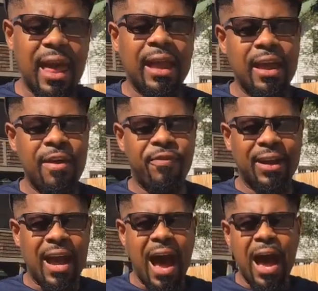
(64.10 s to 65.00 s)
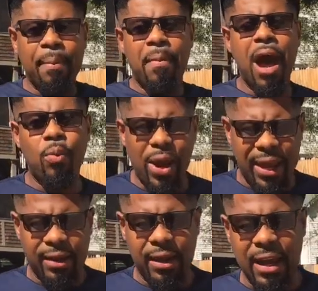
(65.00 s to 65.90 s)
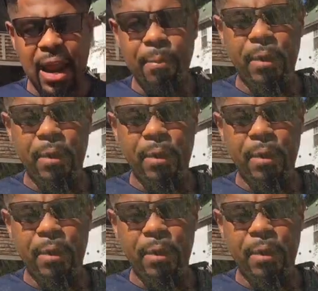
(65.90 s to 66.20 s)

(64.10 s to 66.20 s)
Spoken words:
like if a guy my weight, and I'm